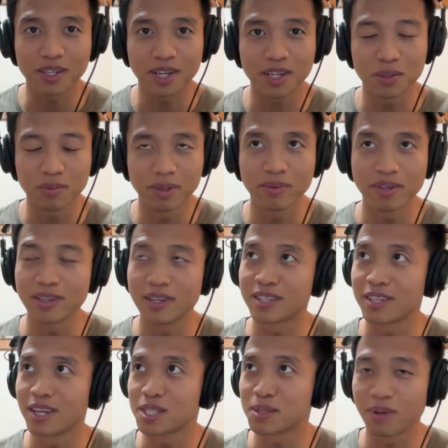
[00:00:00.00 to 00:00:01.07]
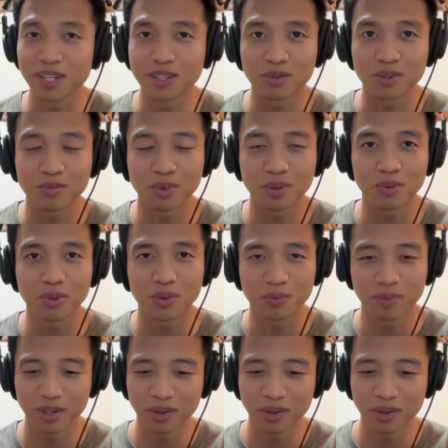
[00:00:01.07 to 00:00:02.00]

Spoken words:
can you maybe explain for people who may